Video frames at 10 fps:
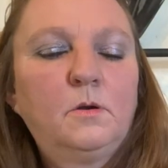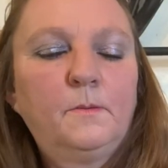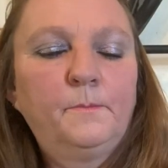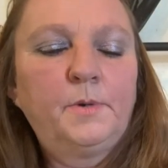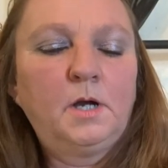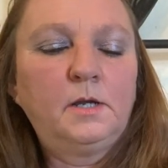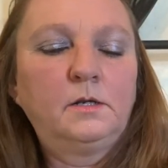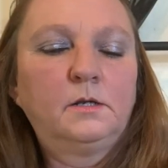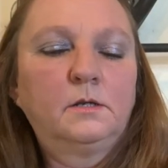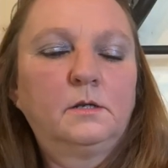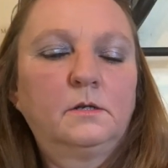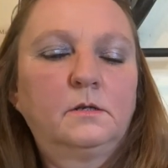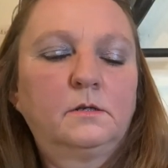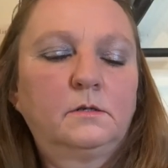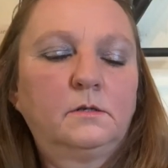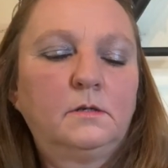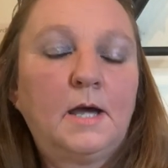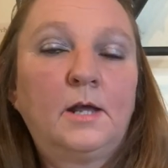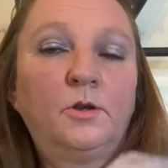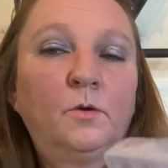But
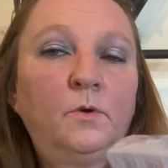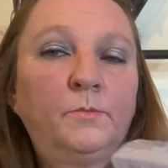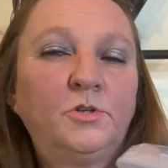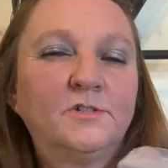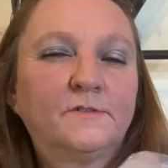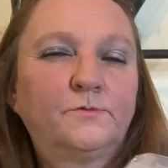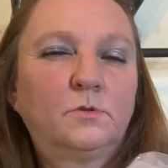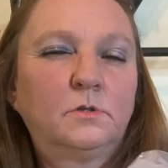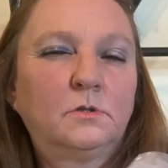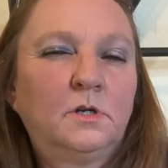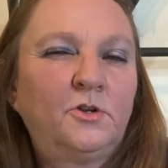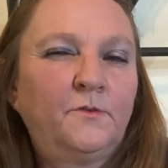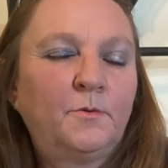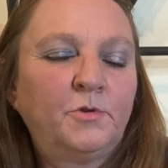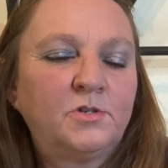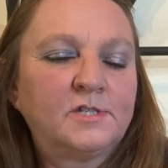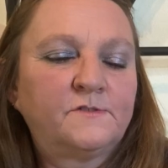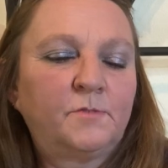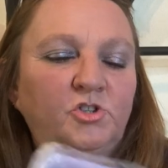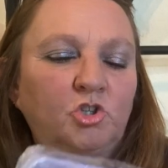I don't know what I'm going to use it for. I don't know if I'm going to use this
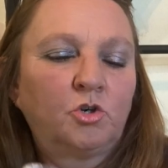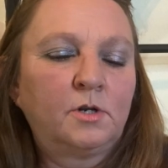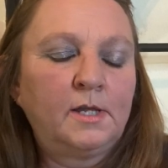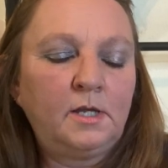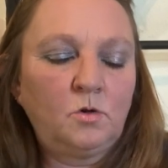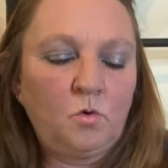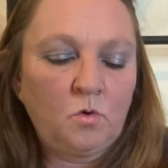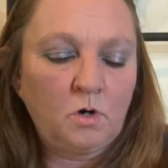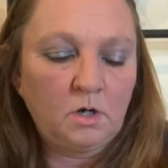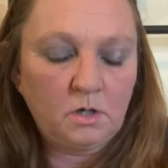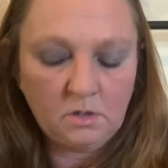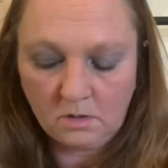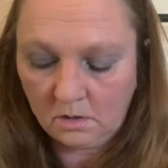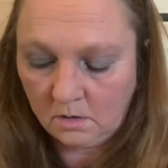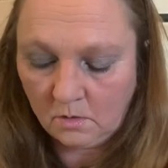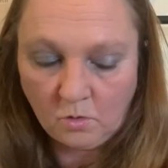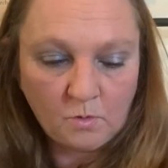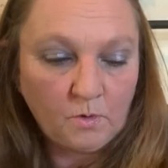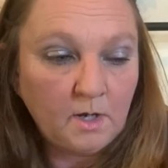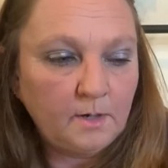for my journaling or,
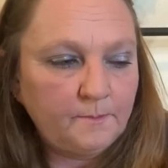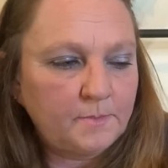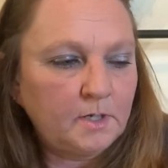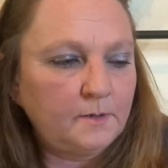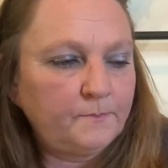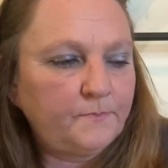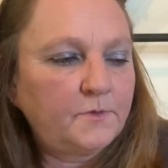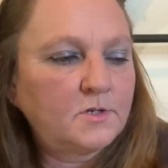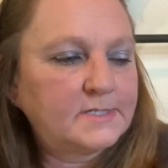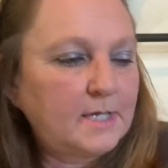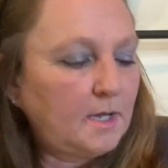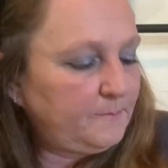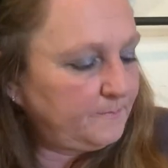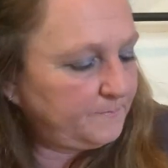or what, but there's that.